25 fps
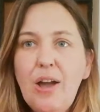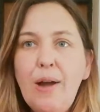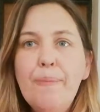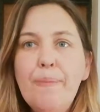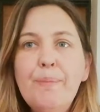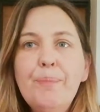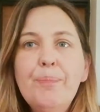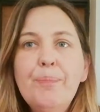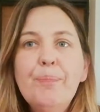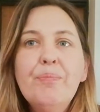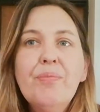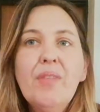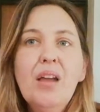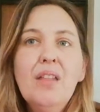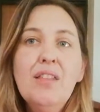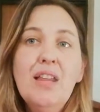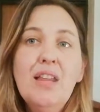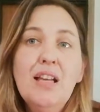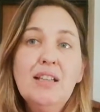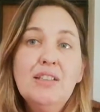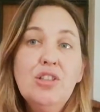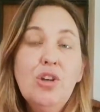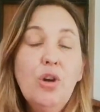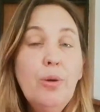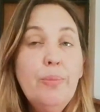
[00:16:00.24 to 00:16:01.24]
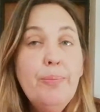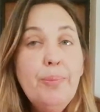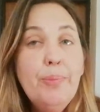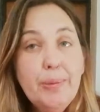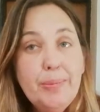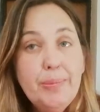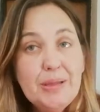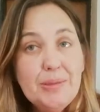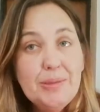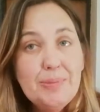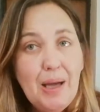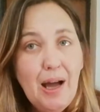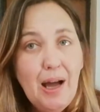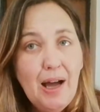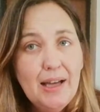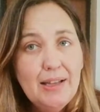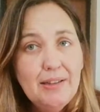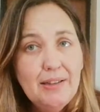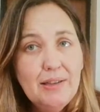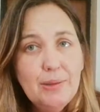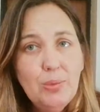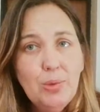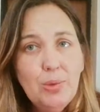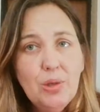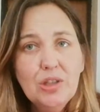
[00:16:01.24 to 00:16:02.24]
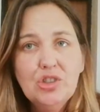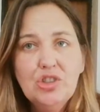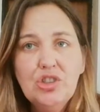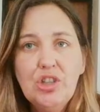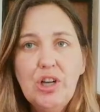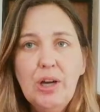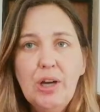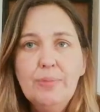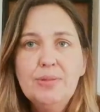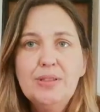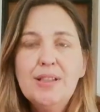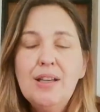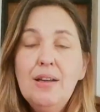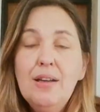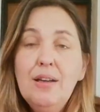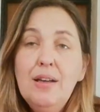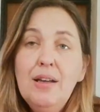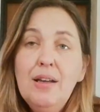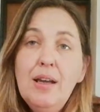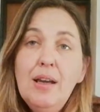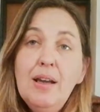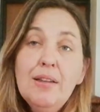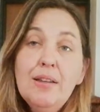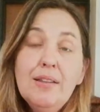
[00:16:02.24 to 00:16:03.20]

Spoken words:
So yeah, that's the whole purpose behind the workshops.